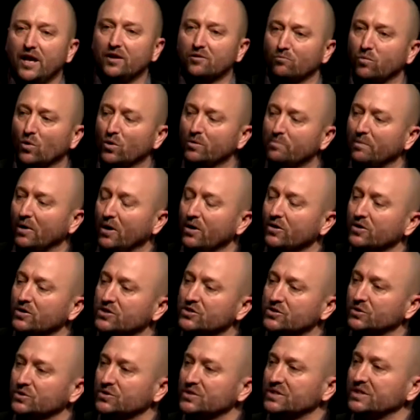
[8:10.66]
board partners, you'll
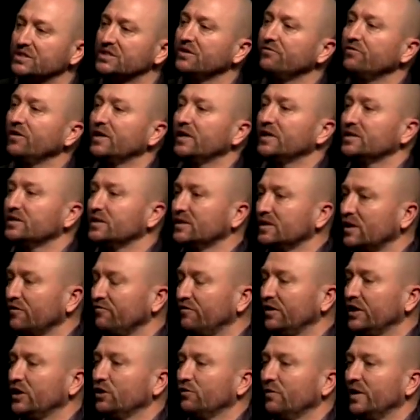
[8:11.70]
see different
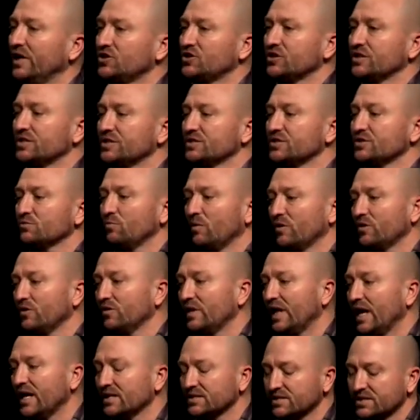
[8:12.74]
configurations, whether
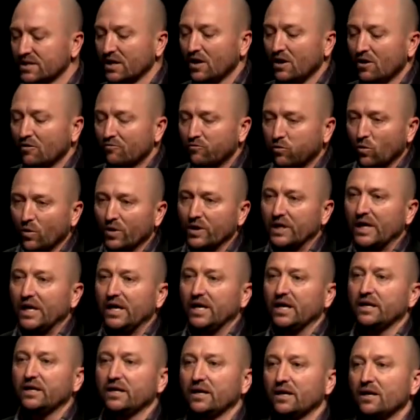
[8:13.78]
that's 4 gig
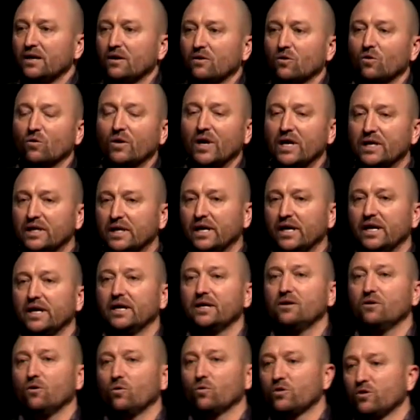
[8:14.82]
or 8 gig
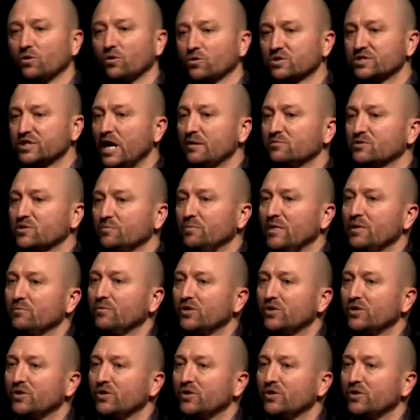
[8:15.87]
or those types of memory